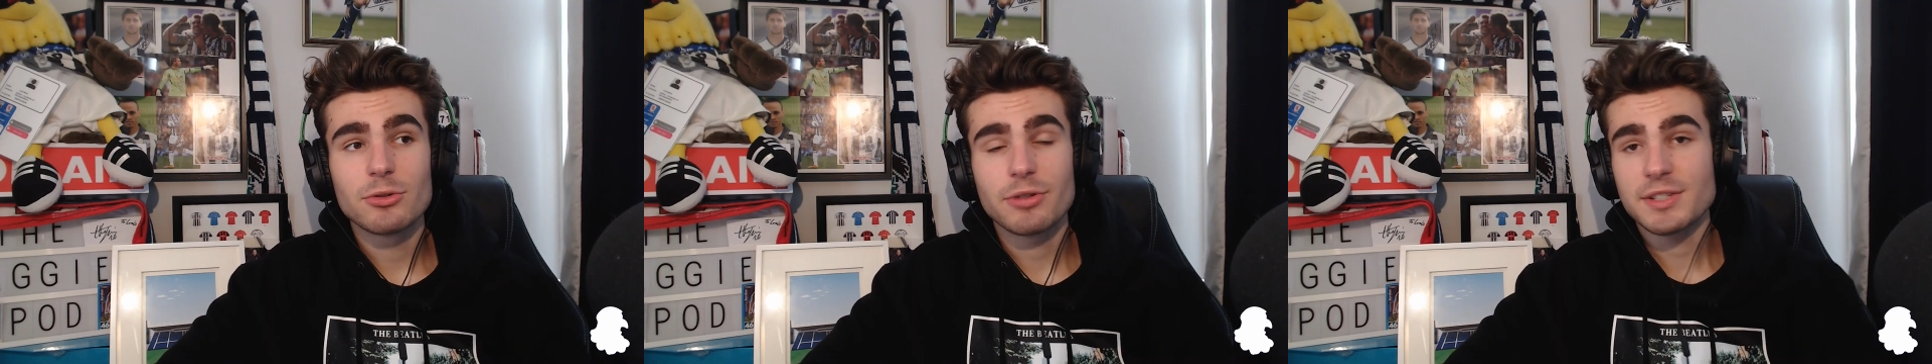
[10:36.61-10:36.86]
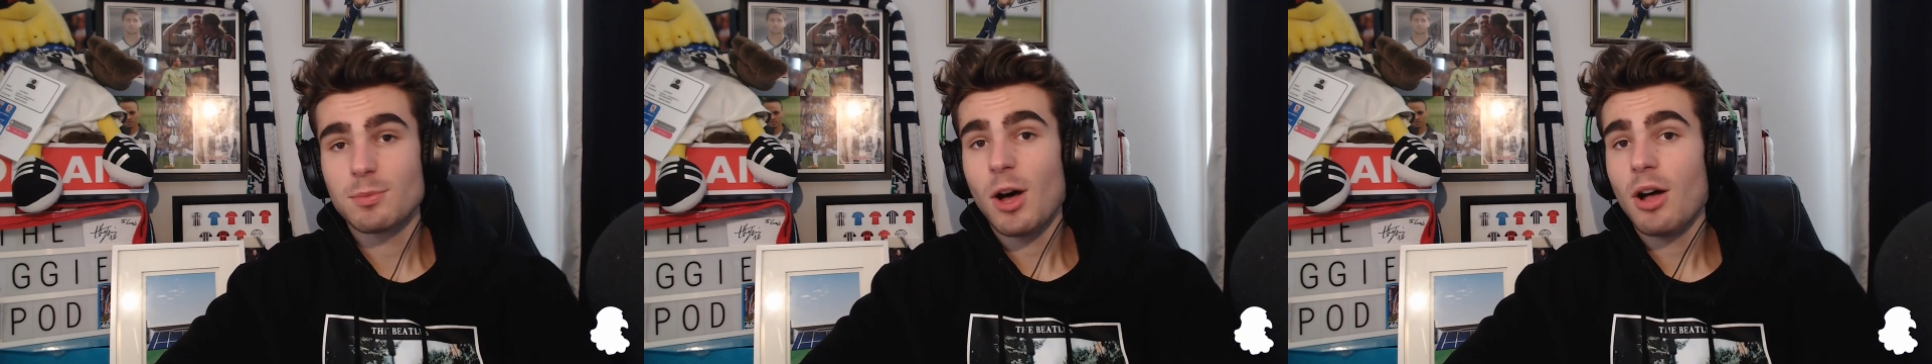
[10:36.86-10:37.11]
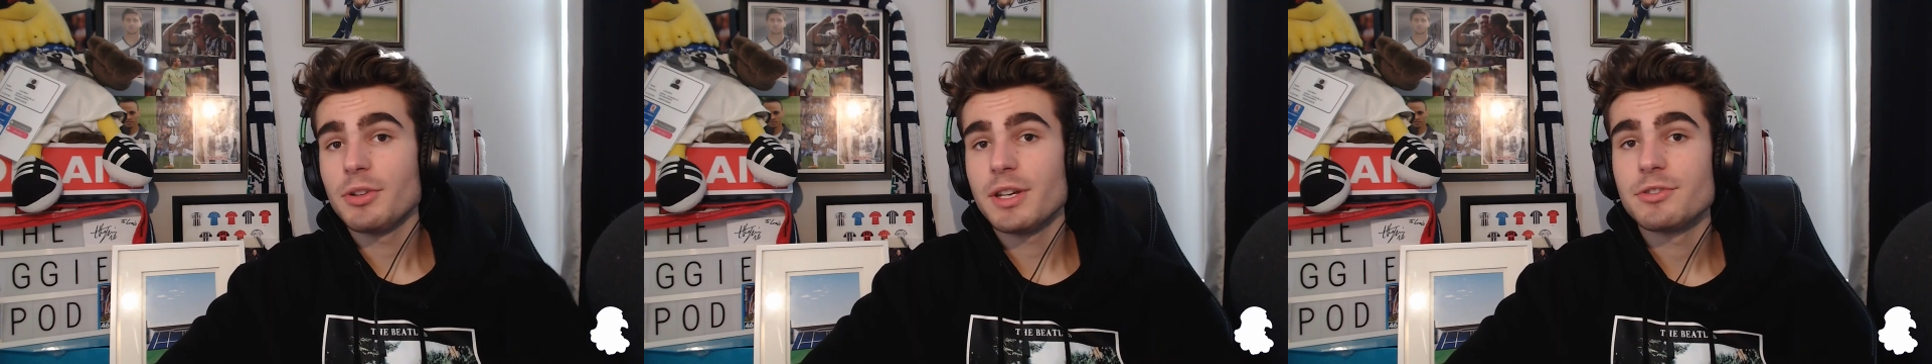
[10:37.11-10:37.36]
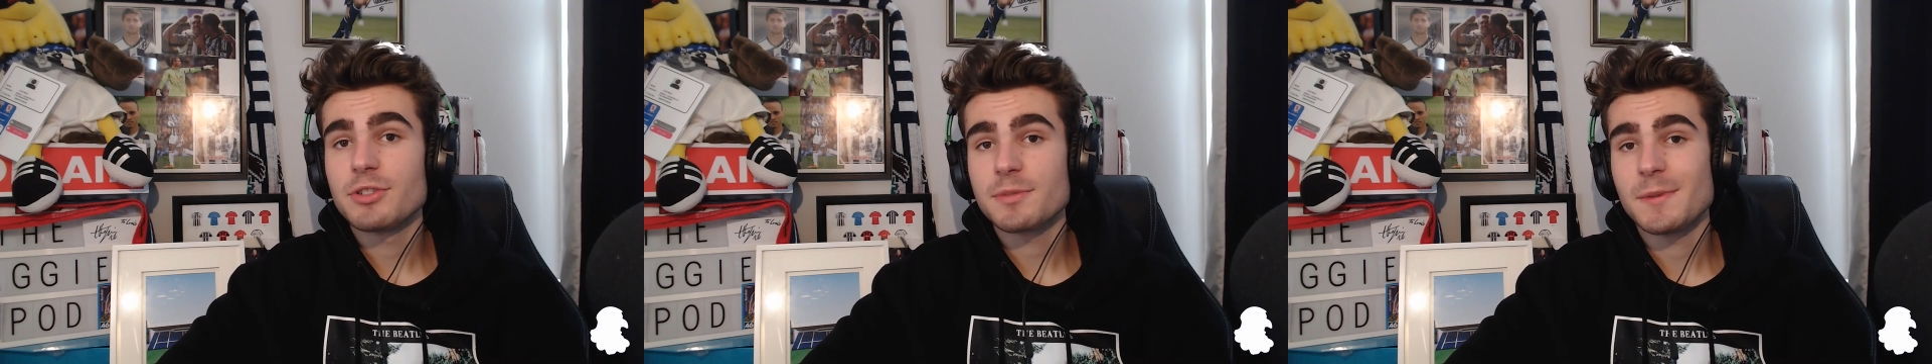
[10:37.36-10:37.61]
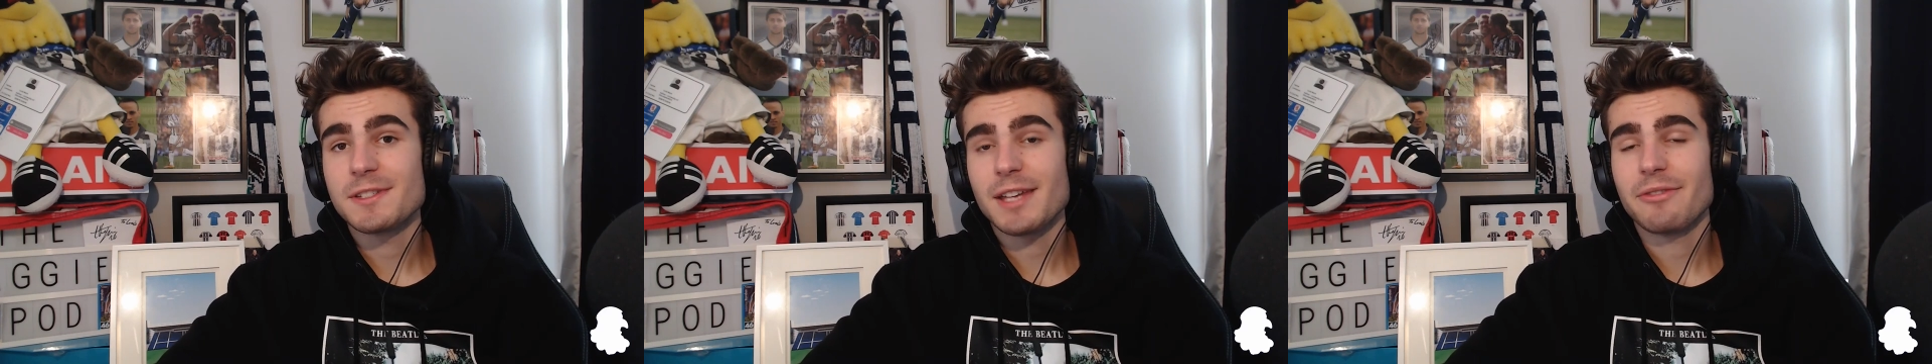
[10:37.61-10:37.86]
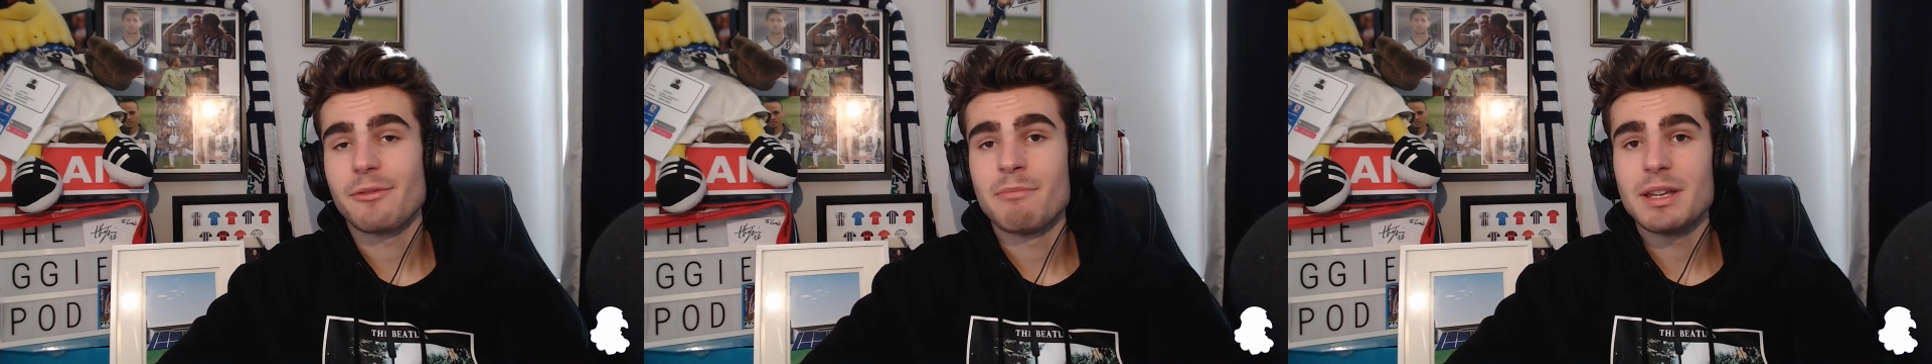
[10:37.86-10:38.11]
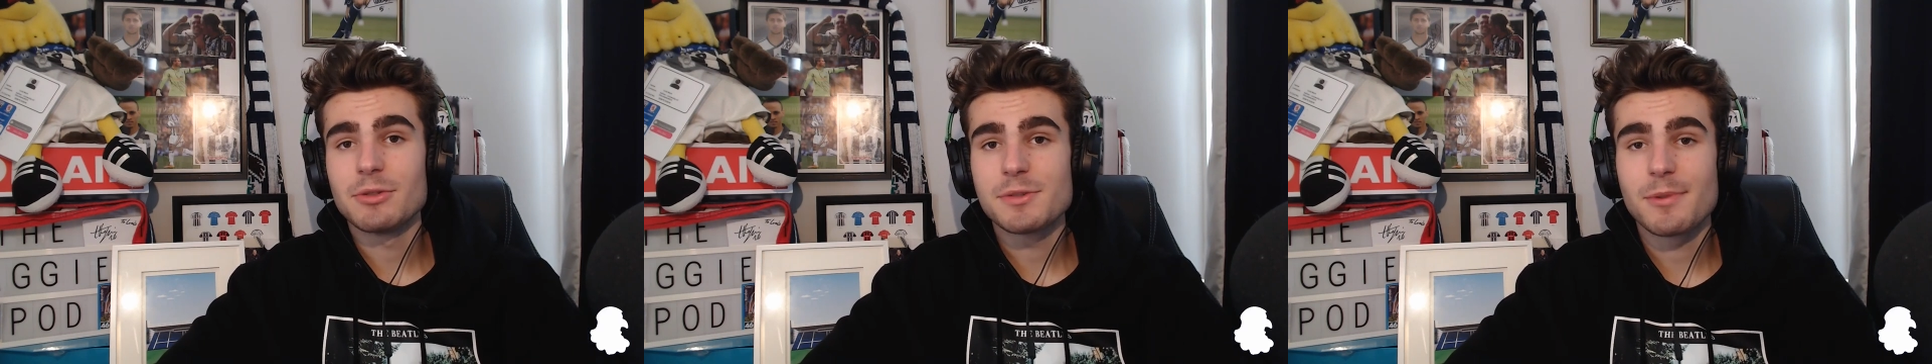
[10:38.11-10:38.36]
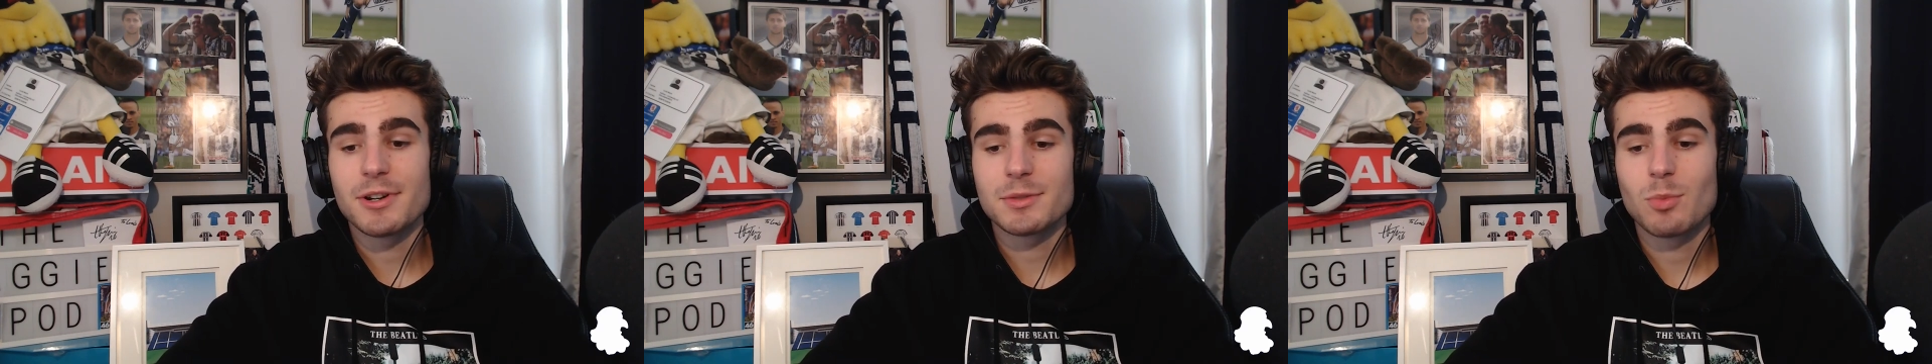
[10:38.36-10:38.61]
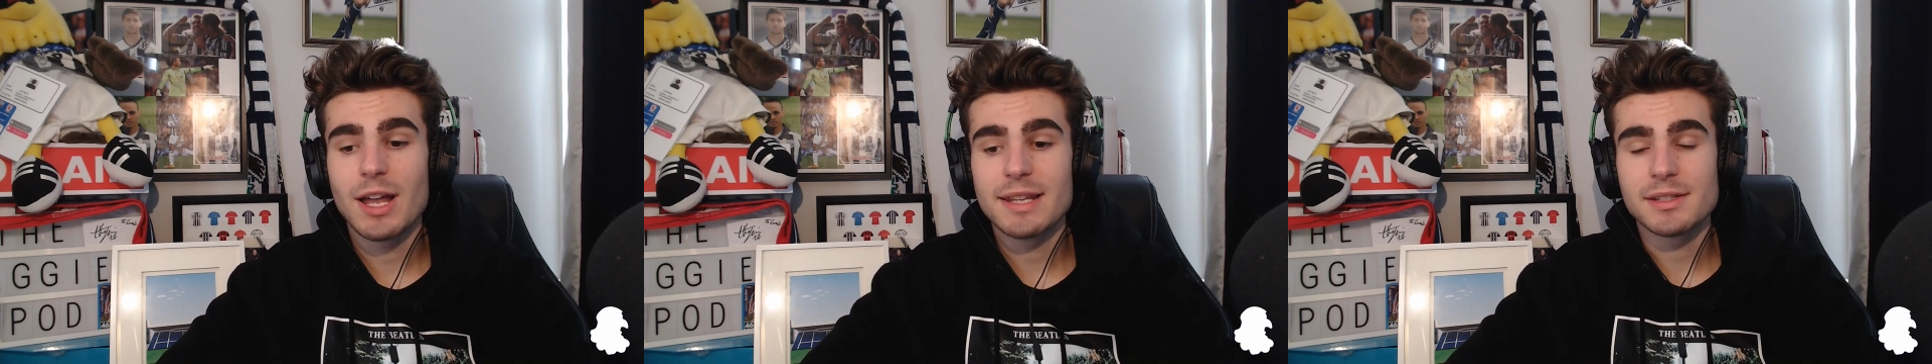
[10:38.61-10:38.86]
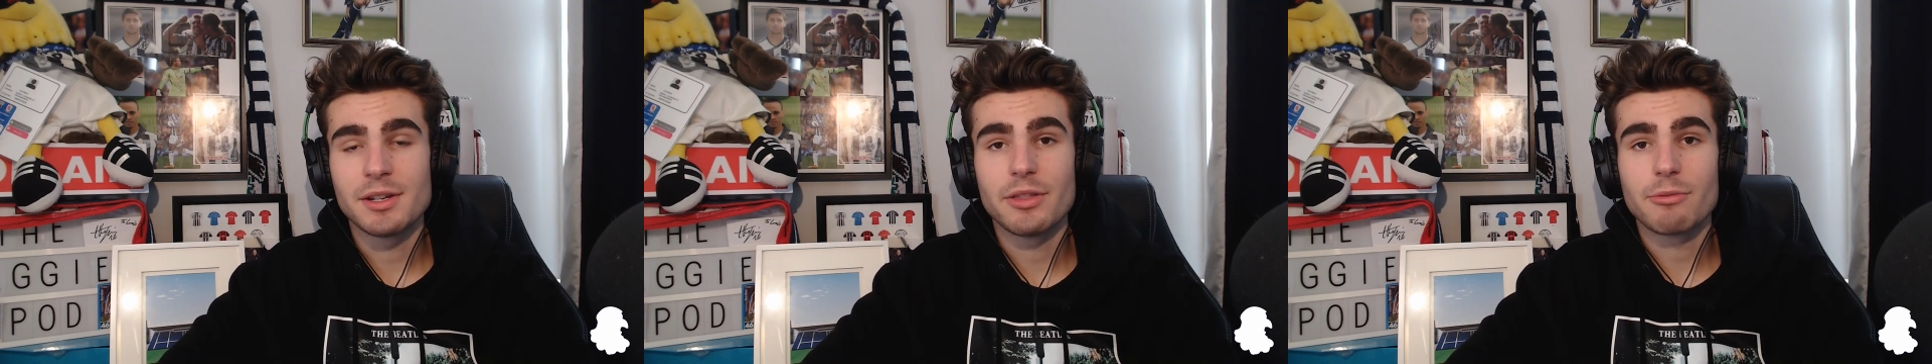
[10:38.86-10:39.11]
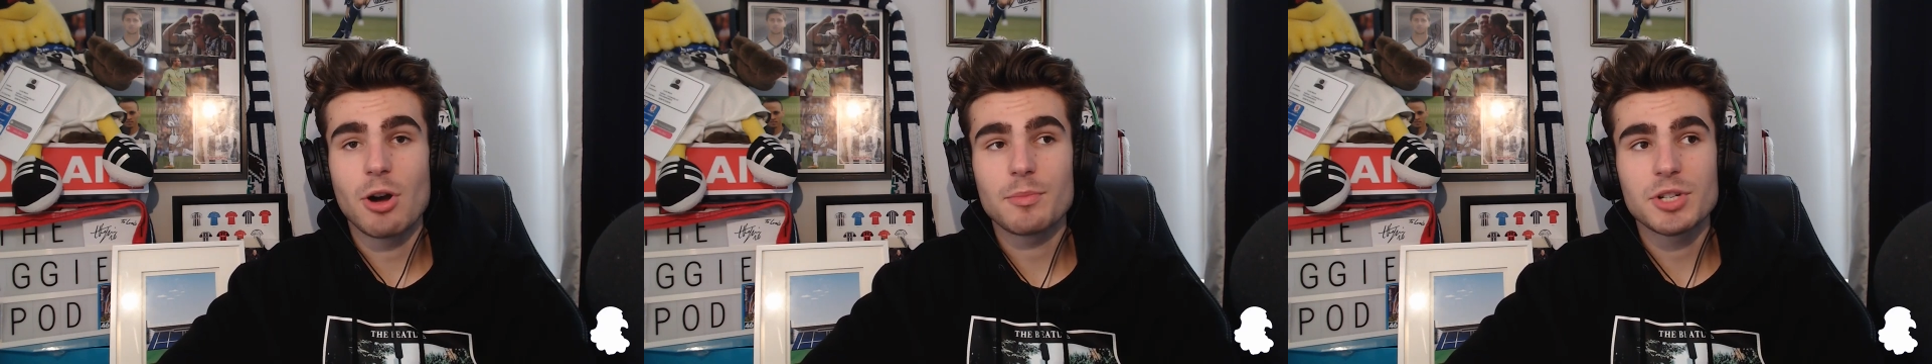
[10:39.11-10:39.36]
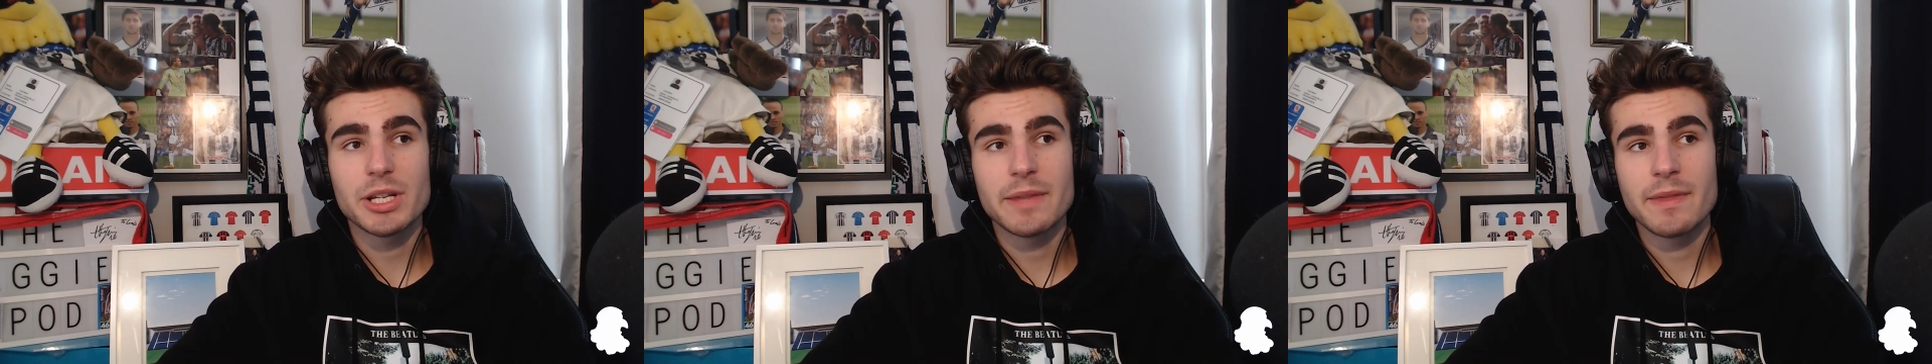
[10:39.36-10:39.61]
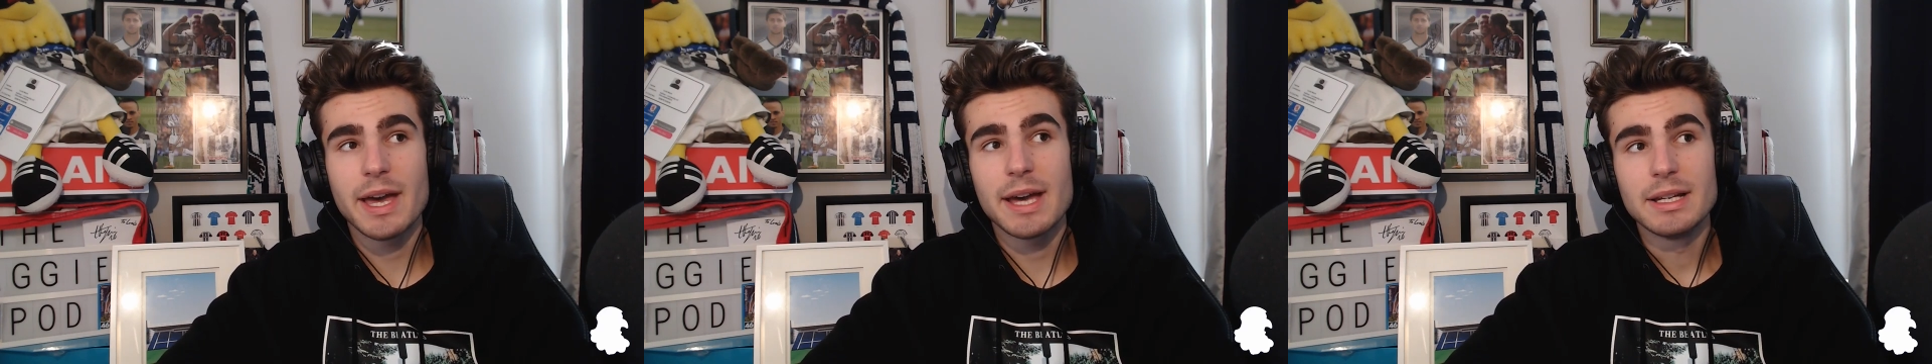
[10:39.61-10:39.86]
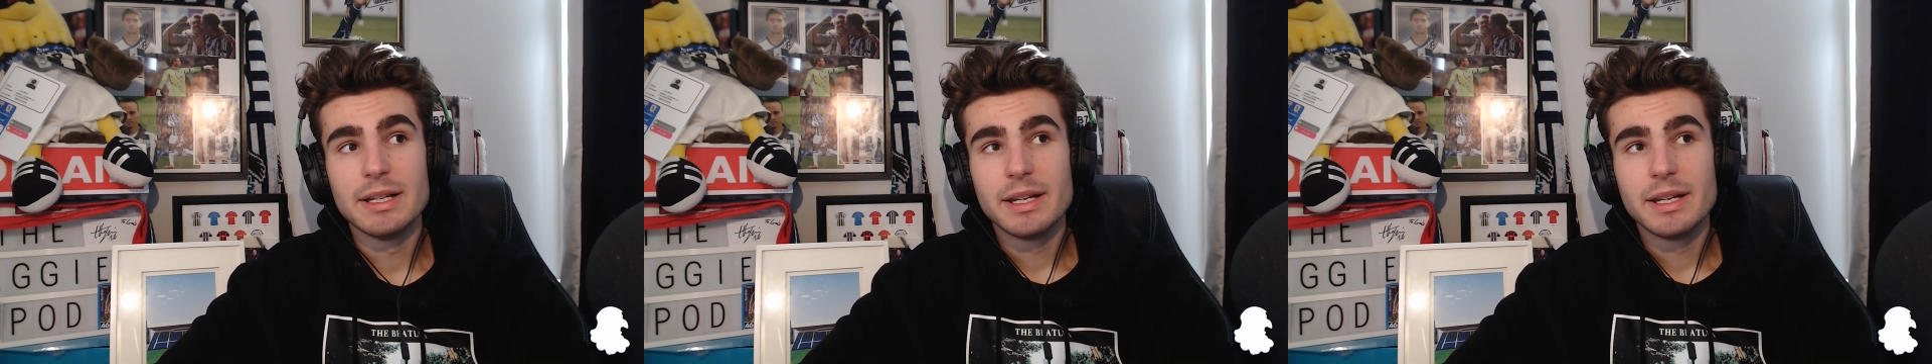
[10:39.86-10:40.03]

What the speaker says: Chris Wilder, just been sacked from Middlesbrough as well, is another option in there.